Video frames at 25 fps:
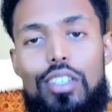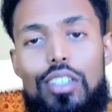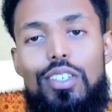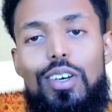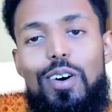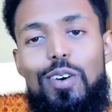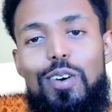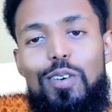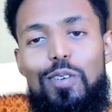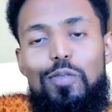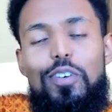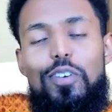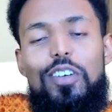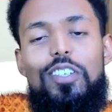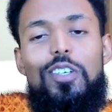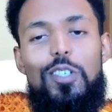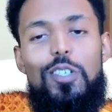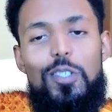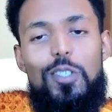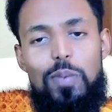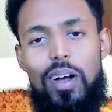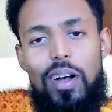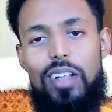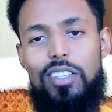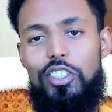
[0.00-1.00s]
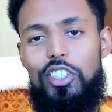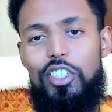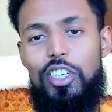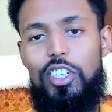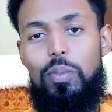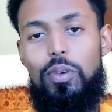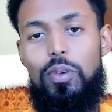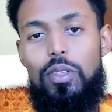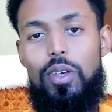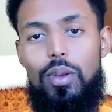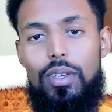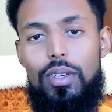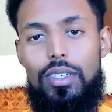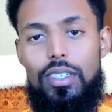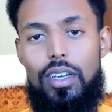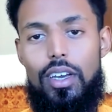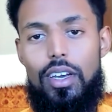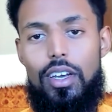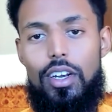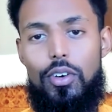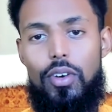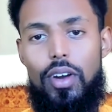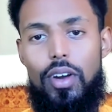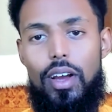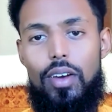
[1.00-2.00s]
So fiscal sponsorship with Holistic
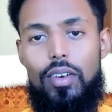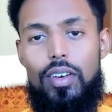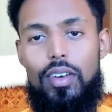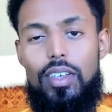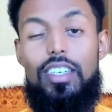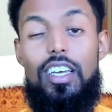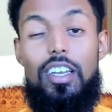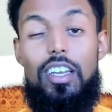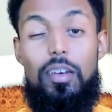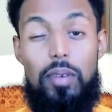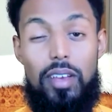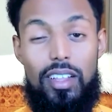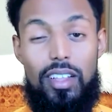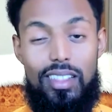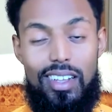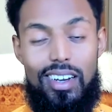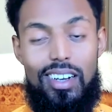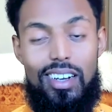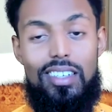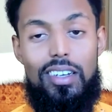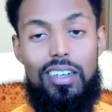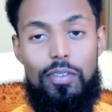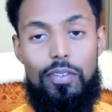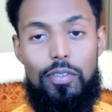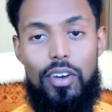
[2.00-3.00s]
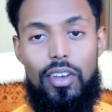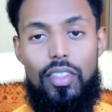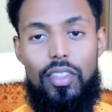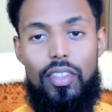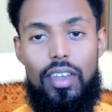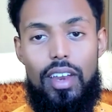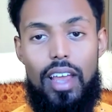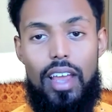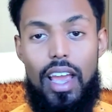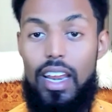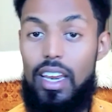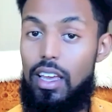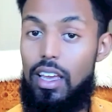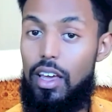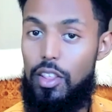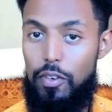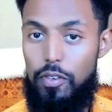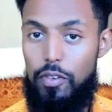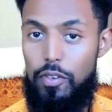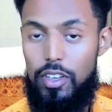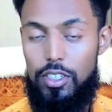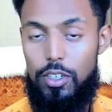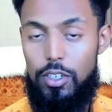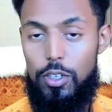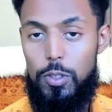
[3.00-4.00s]
Underground is going to be a little different than any other
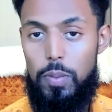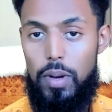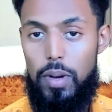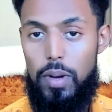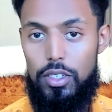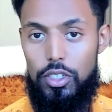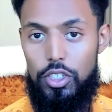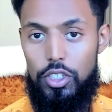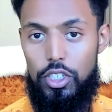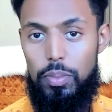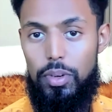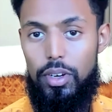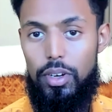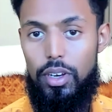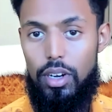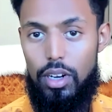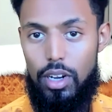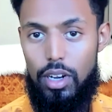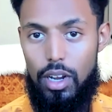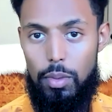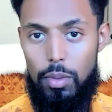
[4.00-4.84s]
fiscal sponsorship you're going to